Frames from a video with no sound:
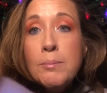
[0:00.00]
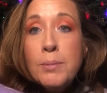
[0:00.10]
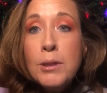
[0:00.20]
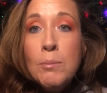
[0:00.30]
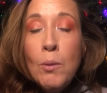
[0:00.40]

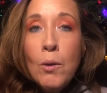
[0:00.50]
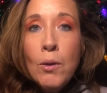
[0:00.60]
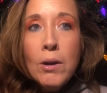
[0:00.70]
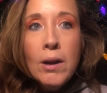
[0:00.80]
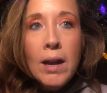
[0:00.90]
But the
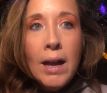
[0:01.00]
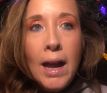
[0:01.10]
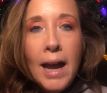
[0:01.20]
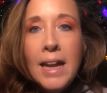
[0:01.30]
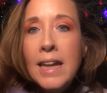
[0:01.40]
more
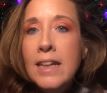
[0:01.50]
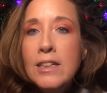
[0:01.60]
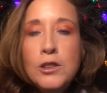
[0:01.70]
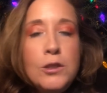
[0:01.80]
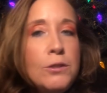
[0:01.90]

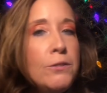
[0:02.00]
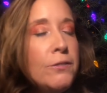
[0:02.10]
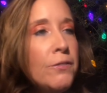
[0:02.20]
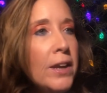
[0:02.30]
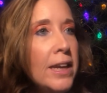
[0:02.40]
high-end, Too
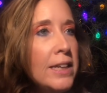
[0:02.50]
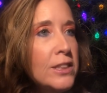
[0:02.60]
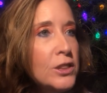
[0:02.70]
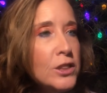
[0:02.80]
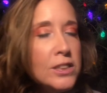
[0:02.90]

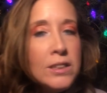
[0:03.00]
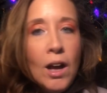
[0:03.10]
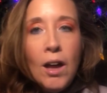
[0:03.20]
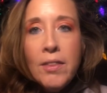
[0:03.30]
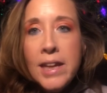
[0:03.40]
Faced, and
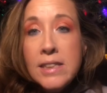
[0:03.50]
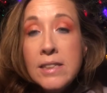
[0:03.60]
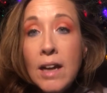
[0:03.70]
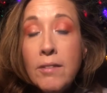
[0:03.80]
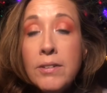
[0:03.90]
all that
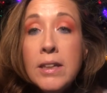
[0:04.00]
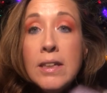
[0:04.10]
stuff,